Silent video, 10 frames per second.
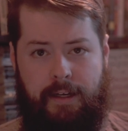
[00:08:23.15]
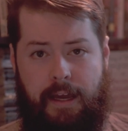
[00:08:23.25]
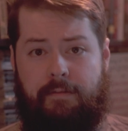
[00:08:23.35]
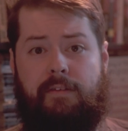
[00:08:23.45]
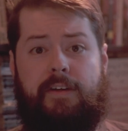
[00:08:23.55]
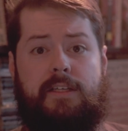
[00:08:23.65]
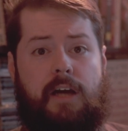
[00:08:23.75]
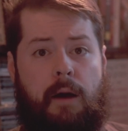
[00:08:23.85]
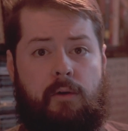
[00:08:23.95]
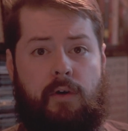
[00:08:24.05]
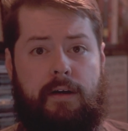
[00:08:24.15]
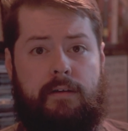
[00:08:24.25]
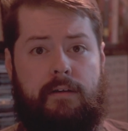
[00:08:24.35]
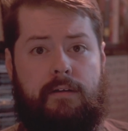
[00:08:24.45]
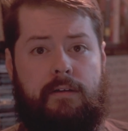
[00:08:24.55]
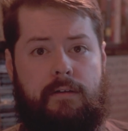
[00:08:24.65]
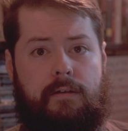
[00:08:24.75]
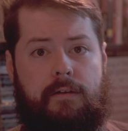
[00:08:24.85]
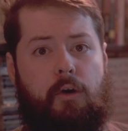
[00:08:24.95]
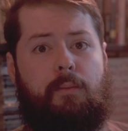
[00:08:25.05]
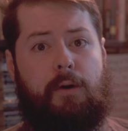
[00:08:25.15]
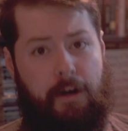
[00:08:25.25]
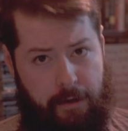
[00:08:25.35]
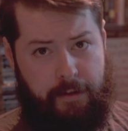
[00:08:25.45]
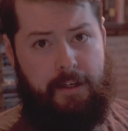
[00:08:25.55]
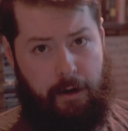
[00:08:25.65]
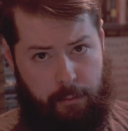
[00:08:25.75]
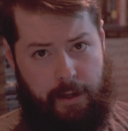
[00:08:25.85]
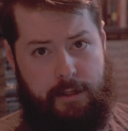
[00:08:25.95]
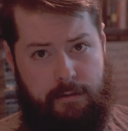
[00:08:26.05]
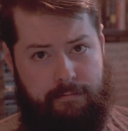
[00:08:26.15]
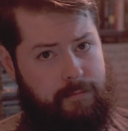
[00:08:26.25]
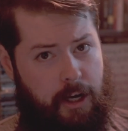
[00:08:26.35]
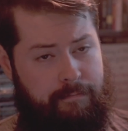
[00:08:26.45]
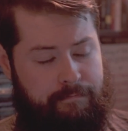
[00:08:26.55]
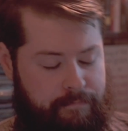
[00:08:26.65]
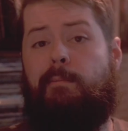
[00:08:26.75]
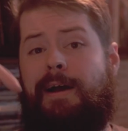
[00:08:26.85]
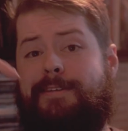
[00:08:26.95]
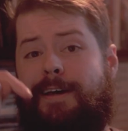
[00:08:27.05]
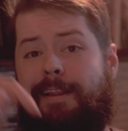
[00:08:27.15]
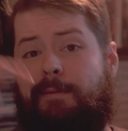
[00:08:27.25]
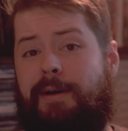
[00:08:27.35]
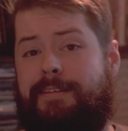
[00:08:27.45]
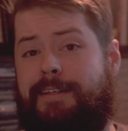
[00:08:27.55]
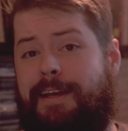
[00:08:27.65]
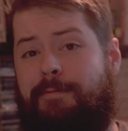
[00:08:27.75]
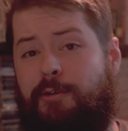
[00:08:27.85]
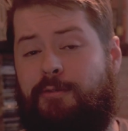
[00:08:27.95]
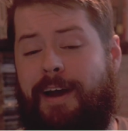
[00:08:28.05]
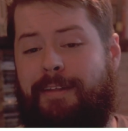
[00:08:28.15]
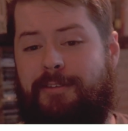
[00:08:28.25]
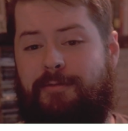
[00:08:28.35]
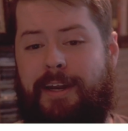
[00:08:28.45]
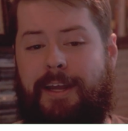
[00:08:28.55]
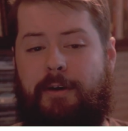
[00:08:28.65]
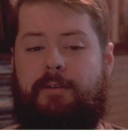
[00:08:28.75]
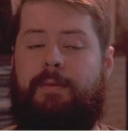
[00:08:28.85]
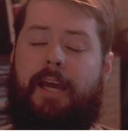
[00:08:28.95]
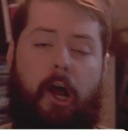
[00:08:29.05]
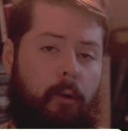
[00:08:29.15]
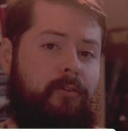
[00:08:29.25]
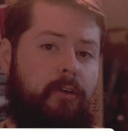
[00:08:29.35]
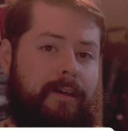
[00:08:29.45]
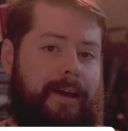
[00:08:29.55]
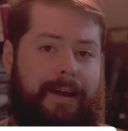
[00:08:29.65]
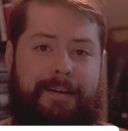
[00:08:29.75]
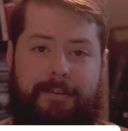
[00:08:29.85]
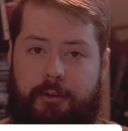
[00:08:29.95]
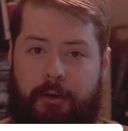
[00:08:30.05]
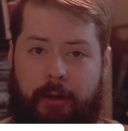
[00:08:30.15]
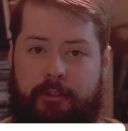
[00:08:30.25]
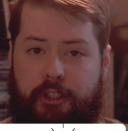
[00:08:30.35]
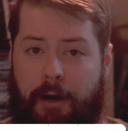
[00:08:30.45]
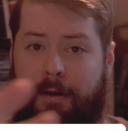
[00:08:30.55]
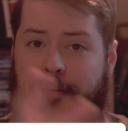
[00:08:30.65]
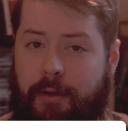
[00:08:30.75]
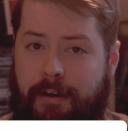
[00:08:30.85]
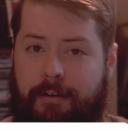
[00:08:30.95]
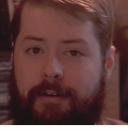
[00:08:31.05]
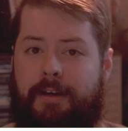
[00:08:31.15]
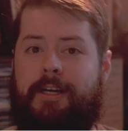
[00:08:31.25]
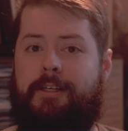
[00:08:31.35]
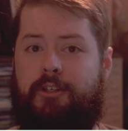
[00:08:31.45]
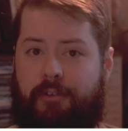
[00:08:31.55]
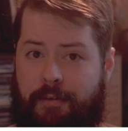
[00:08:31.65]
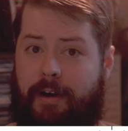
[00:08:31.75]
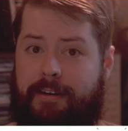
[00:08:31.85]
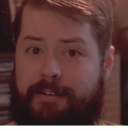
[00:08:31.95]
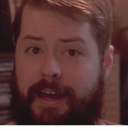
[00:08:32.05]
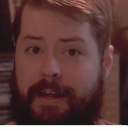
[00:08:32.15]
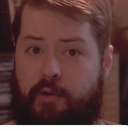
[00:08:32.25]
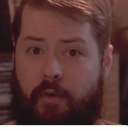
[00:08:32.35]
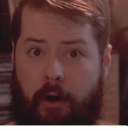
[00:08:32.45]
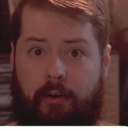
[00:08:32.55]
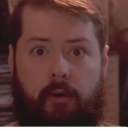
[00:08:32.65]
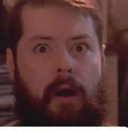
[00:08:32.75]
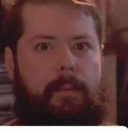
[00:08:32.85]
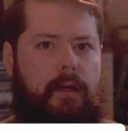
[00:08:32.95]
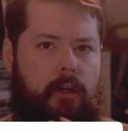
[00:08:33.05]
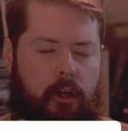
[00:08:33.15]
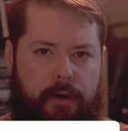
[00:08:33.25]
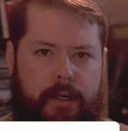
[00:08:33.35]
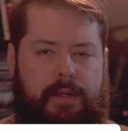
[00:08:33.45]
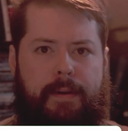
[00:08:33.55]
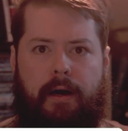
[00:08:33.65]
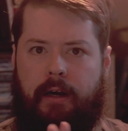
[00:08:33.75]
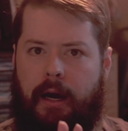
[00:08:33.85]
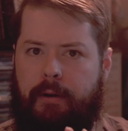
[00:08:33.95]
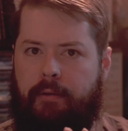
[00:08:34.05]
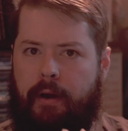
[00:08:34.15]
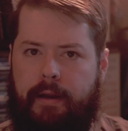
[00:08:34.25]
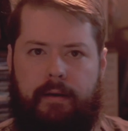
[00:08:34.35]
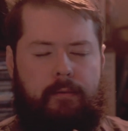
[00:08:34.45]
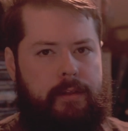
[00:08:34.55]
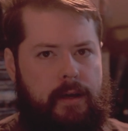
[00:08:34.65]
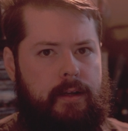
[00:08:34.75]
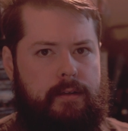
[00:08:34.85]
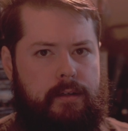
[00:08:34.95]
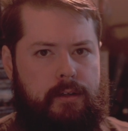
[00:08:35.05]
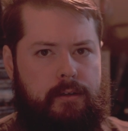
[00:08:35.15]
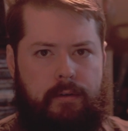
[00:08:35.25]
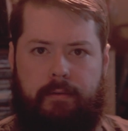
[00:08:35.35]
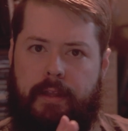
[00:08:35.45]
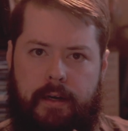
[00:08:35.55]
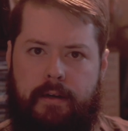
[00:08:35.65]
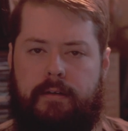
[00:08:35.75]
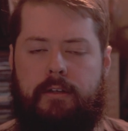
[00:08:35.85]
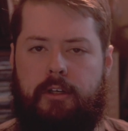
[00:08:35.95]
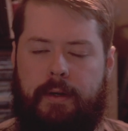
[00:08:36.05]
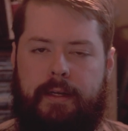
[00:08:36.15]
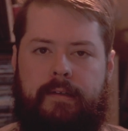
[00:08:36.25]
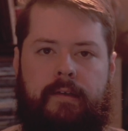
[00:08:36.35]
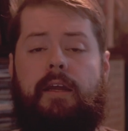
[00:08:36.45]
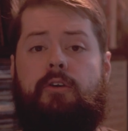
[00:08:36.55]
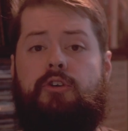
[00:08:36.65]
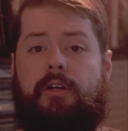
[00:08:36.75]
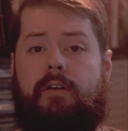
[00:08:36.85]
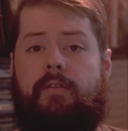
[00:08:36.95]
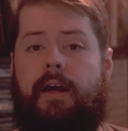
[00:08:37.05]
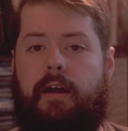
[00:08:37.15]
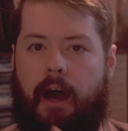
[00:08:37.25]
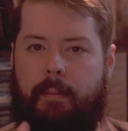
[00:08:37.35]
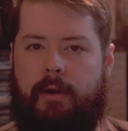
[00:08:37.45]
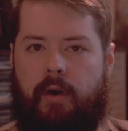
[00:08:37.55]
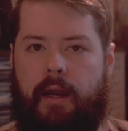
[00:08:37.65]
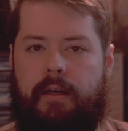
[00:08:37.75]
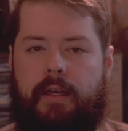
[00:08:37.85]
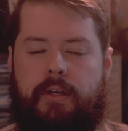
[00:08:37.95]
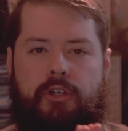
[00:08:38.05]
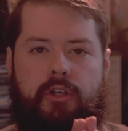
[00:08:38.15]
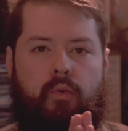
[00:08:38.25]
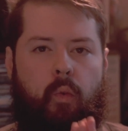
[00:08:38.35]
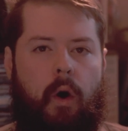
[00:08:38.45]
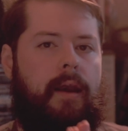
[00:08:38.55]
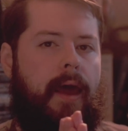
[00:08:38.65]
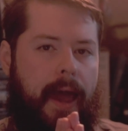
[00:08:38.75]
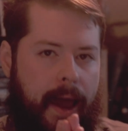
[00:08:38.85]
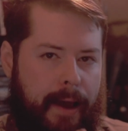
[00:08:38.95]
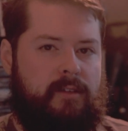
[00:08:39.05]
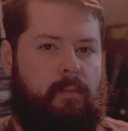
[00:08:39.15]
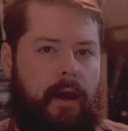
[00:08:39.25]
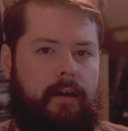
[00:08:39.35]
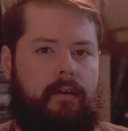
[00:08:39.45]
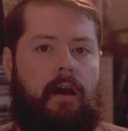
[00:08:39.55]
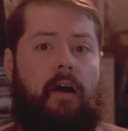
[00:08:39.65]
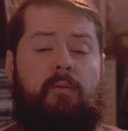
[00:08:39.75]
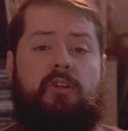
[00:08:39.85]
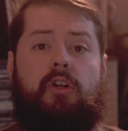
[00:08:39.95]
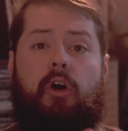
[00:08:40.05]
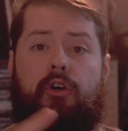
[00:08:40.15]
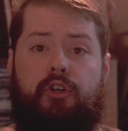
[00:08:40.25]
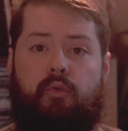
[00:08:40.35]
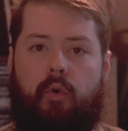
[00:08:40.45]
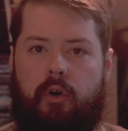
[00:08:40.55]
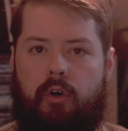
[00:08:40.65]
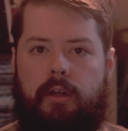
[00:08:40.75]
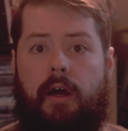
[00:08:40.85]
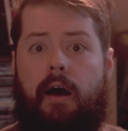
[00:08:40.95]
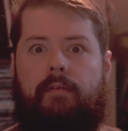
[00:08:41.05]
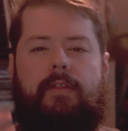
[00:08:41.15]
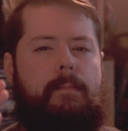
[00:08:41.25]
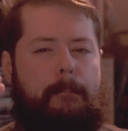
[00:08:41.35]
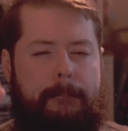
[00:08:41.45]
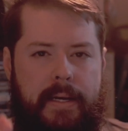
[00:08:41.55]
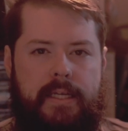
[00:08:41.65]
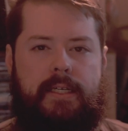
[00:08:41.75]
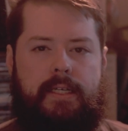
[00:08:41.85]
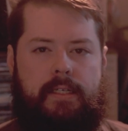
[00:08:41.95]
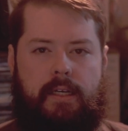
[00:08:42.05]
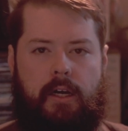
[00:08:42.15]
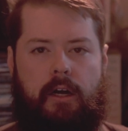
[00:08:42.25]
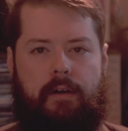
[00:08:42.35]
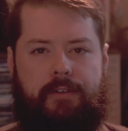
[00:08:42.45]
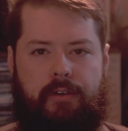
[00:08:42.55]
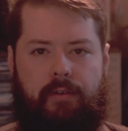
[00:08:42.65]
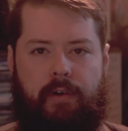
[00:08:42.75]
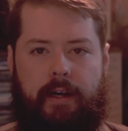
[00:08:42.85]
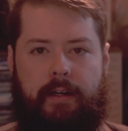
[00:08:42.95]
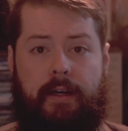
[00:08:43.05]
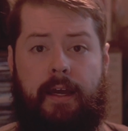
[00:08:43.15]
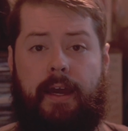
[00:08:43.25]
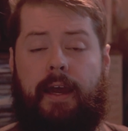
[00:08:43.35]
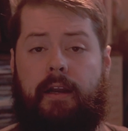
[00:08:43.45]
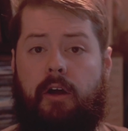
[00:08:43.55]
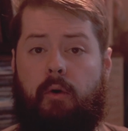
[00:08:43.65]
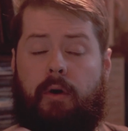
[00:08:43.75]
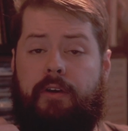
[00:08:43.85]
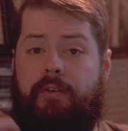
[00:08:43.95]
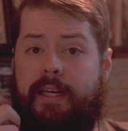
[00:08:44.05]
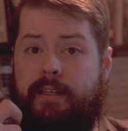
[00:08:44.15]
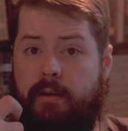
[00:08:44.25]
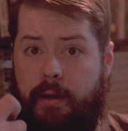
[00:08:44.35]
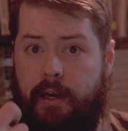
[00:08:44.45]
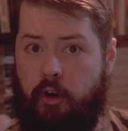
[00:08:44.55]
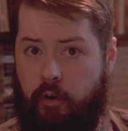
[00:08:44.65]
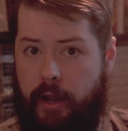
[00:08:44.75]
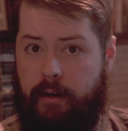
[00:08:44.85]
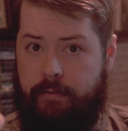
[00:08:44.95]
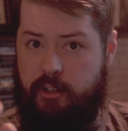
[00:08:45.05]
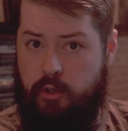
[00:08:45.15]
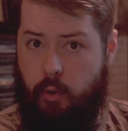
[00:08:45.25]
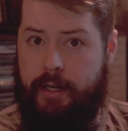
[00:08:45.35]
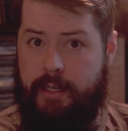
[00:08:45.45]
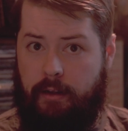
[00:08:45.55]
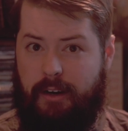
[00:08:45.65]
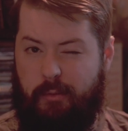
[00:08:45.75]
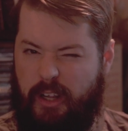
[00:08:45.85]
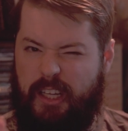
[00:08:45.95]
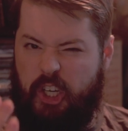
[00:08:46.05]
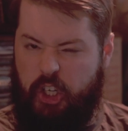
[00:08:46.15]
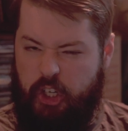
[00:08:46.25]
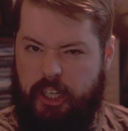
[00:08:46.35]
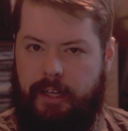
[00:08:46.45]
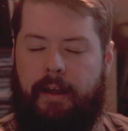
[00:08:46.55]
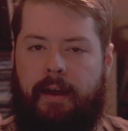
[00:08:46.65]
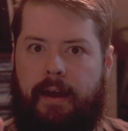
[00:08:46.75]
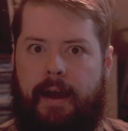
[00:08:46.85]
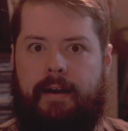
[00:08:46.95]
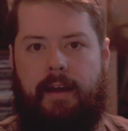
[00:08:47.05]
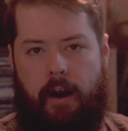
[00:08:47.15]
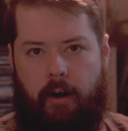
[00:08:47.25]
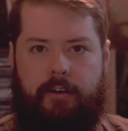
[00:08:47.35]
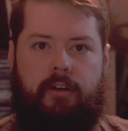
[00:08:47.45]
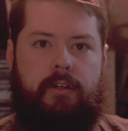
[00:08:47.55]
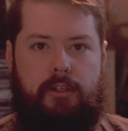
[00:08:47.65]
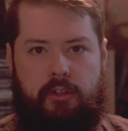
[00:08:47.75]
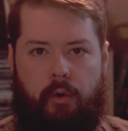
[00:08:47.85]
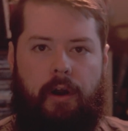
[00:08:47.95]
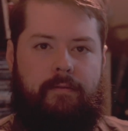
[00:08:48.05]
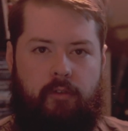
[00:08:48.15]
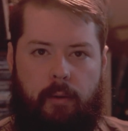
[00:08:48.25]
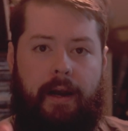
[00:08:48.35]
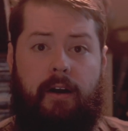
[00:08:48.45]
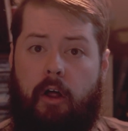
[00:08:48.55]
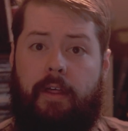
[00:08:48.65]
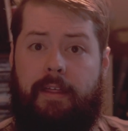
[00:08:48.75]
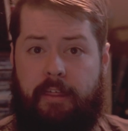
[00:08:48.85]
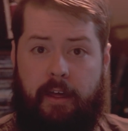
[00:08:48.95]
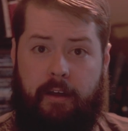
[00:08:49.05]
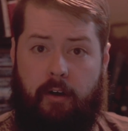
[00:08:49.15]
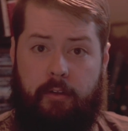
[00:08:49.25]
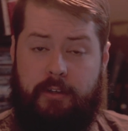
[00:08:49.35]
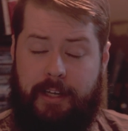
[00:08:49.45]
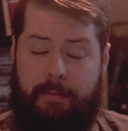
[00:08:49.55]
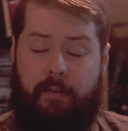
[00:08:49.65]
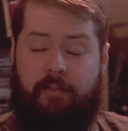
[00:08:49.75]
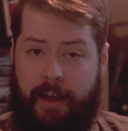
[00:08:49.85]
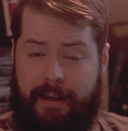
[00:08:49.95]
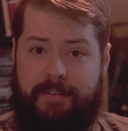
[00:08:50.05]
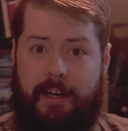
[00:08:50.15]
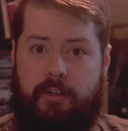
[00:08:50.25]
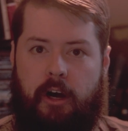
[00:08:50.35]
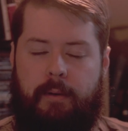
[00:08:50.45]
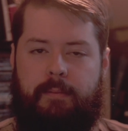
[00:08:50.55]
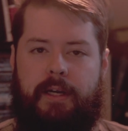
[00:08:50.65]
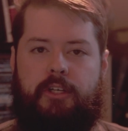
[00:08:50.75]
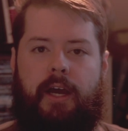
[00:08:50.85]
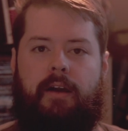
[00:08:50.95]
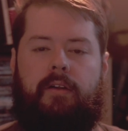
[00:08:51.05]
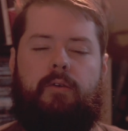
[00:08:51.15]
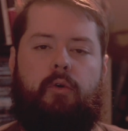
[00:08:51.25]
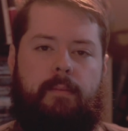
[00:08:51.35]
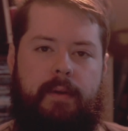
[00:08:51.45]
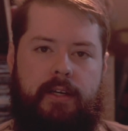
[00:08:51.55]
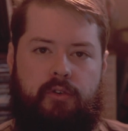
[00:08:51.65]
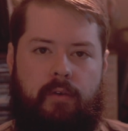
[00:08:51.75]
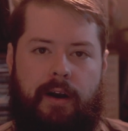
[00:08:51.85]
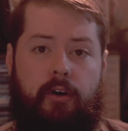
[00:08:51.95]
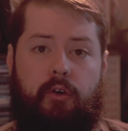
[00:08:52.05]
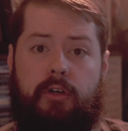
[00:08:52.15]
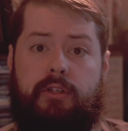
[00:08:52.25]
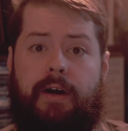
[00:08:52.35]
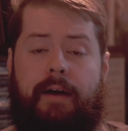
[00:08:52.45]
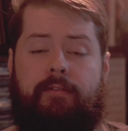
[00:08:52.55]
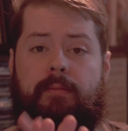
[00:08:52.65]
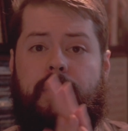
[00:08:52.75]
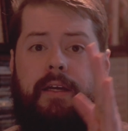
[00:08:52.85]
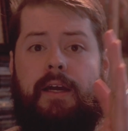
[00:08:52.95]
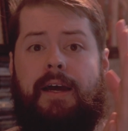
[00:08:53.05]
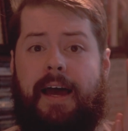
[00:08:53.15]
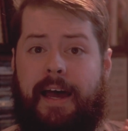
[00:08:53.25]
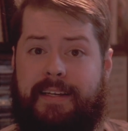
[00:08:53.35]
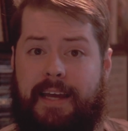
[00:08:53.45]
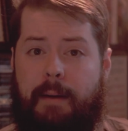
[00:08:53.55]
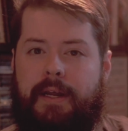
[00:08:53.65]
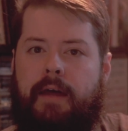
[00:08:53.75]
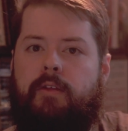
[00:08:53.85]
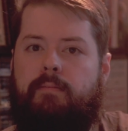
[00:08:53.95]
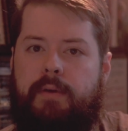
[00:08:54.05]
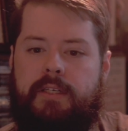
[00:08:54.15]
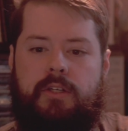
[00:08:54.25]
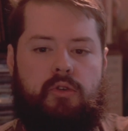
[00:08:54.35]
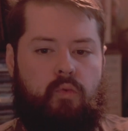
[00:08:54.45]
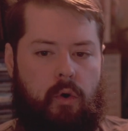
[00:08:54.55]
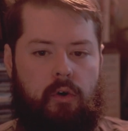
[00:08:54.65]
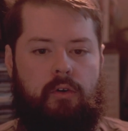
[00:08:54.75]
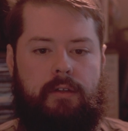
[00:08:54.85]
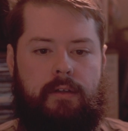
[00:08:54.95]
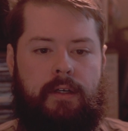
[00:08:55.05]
Even if it is copyrighted, don't put it on the title page, okay? Smash that like button if you found this video to be helpful and to help share it with other screenwriters that you know who might be curious about copyright and what they need to do and when they need to do it. Now, you should know that copywriting is just one aspect of a much larger world of the business of screenwriting. And while you need to be a creative storyteller and really good at character and story and formatting and all those types of things that I talk about on my channel in order to be a screenwriter, you also have to be adept at the business world.